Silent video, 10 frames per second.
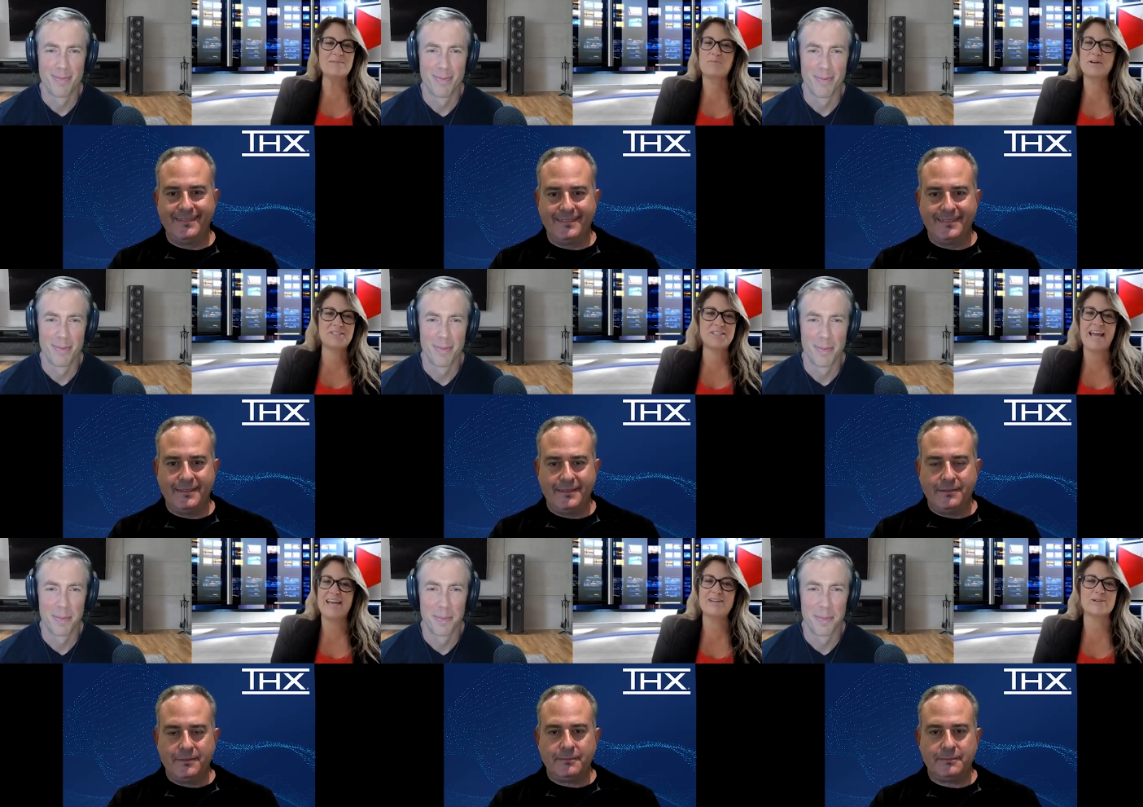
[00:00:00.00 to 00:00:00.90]
Speaker 1: we
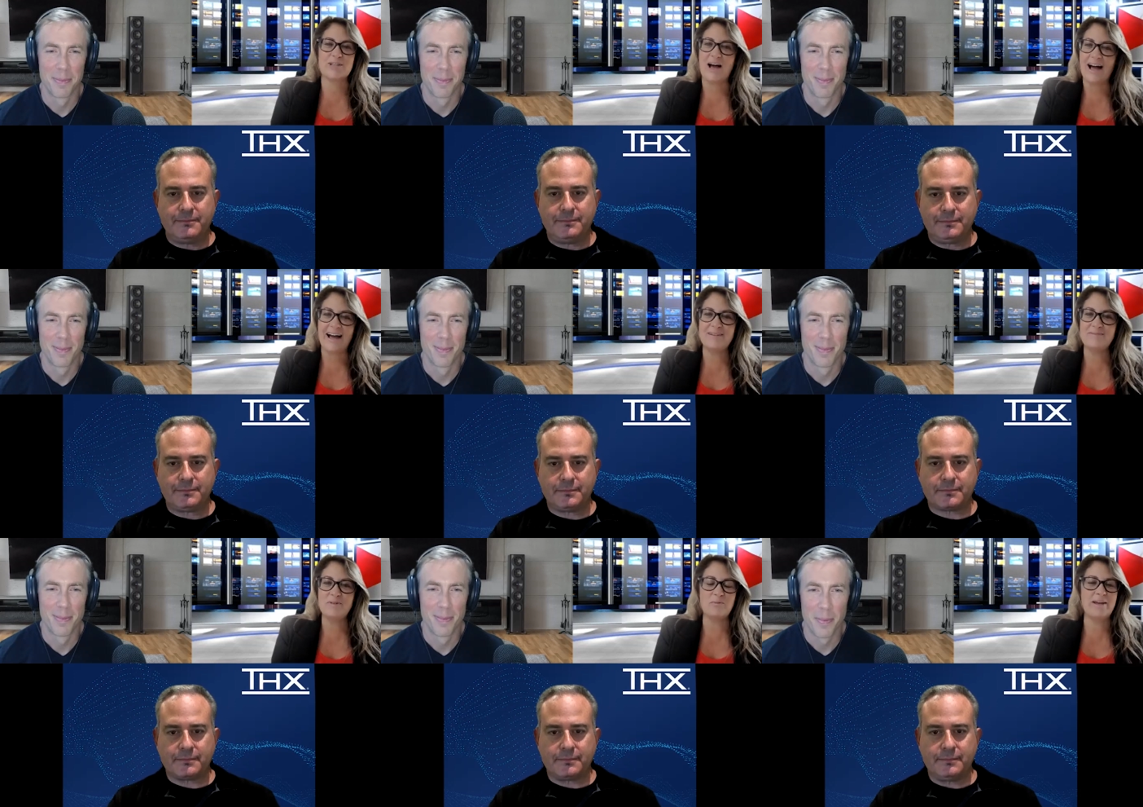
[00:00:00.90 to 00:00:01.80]
appreciate your
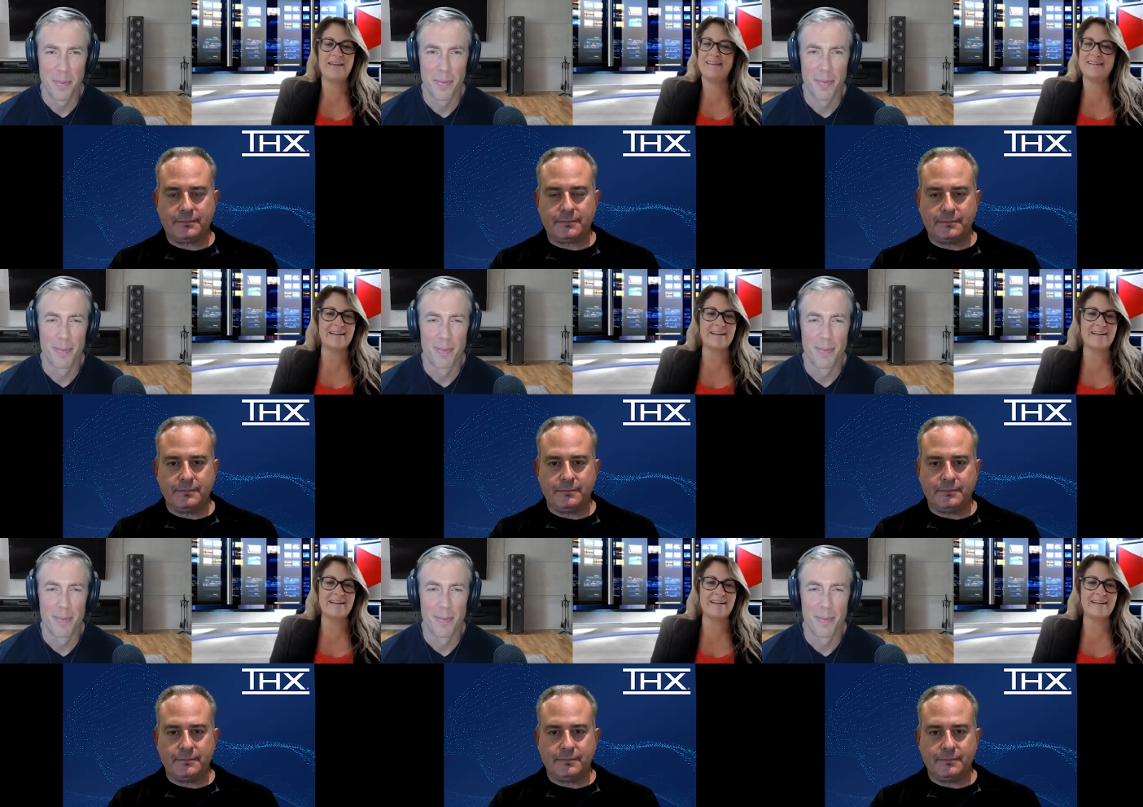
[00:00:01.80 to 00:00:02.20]
time.